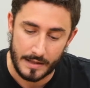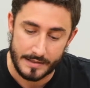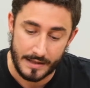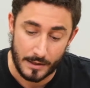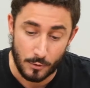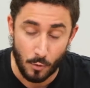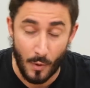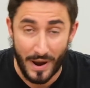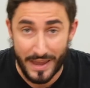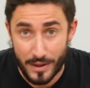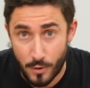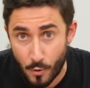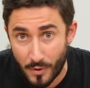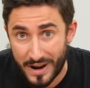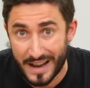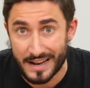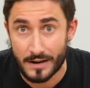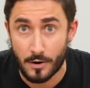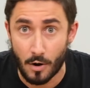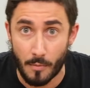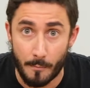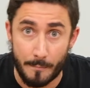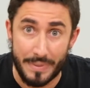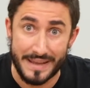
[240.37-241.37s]
that way you
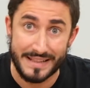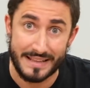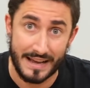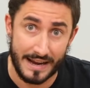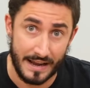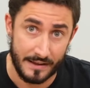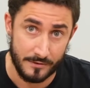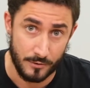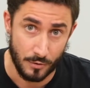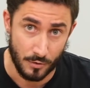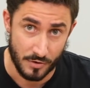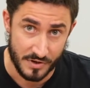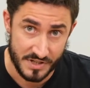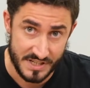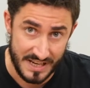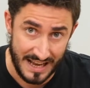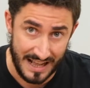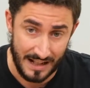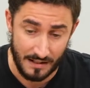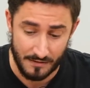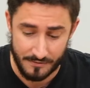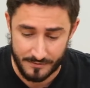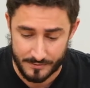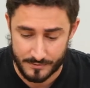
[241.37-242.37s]
can compete against
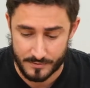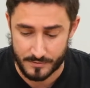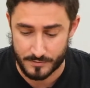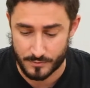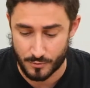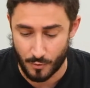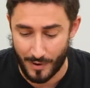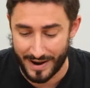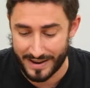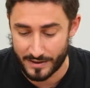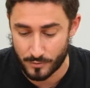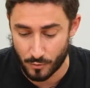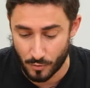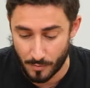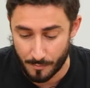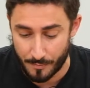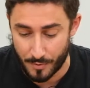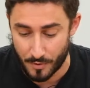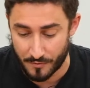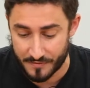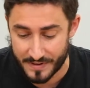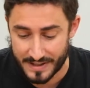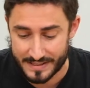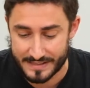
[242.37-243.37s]
yourself, trying to
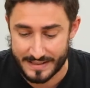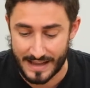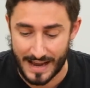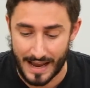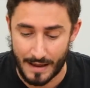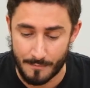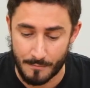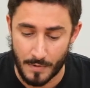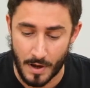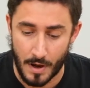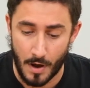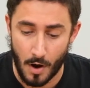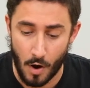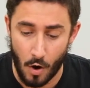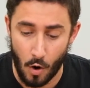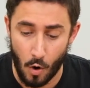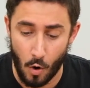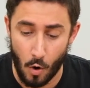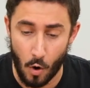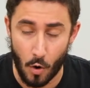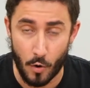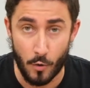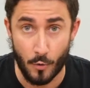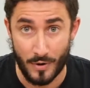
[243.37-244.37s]
improve the time,
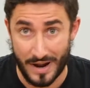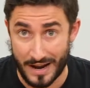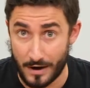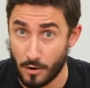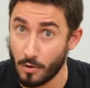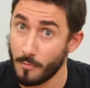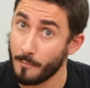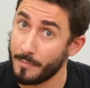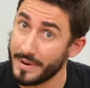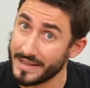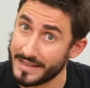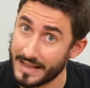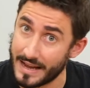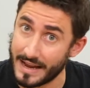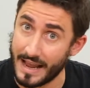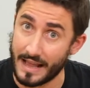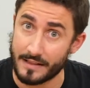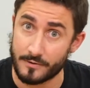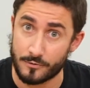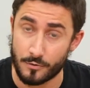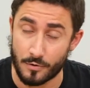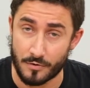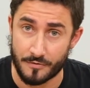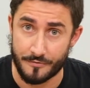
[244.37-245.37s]
or you can compete
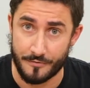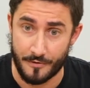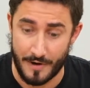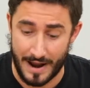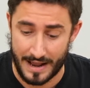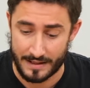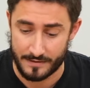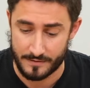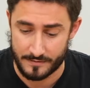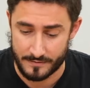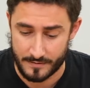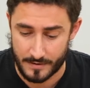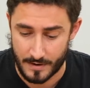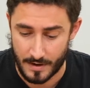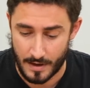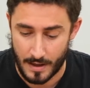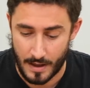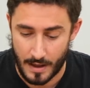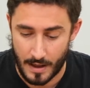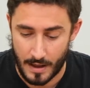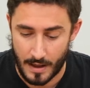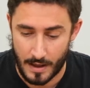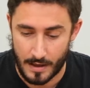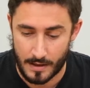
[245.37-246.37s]
against your friends
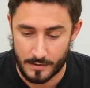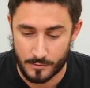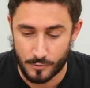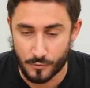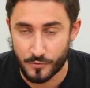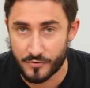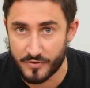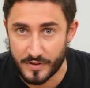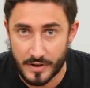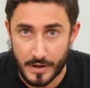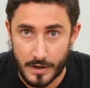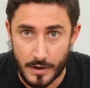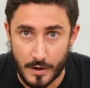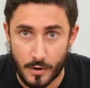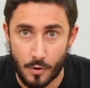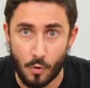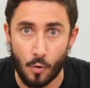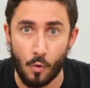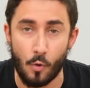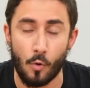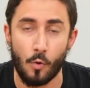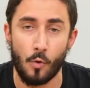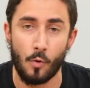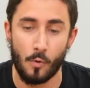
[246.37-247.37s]
to see
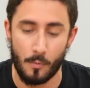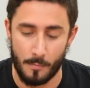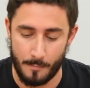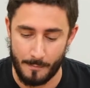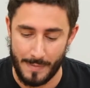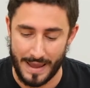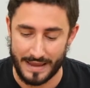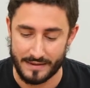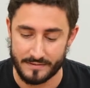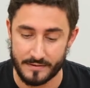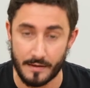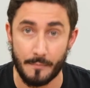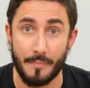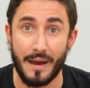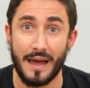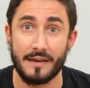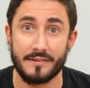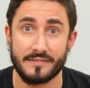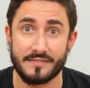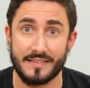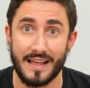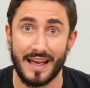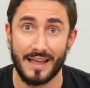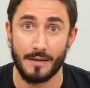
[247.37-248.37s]
who makes the
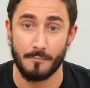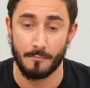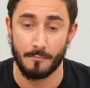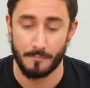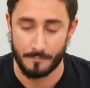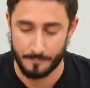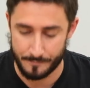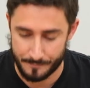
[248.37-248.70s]
best time.